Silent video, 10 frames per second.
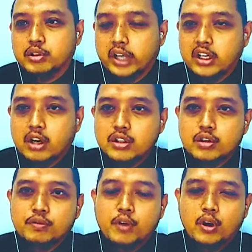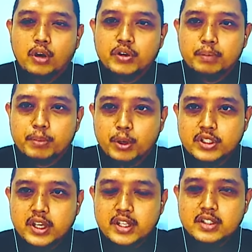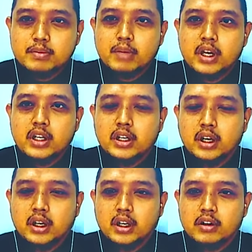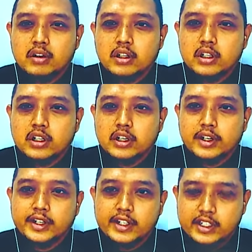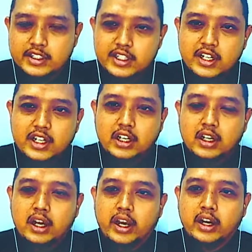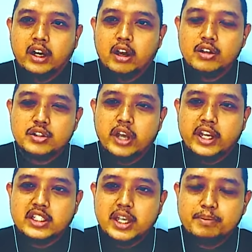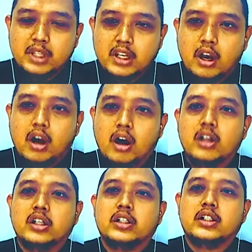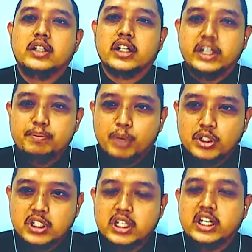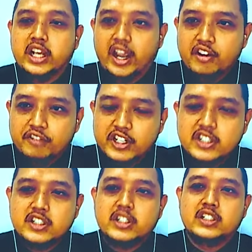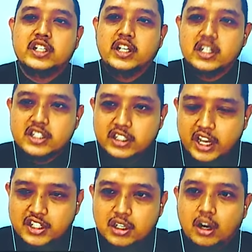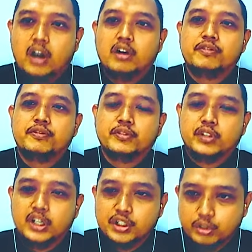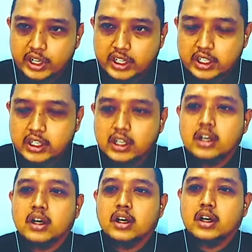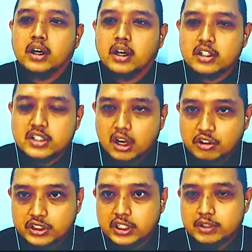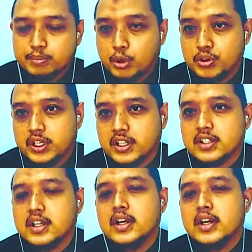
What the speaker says: you can also follow the process by listening and also accepting all the reports in every single stage of the during the slaughter process.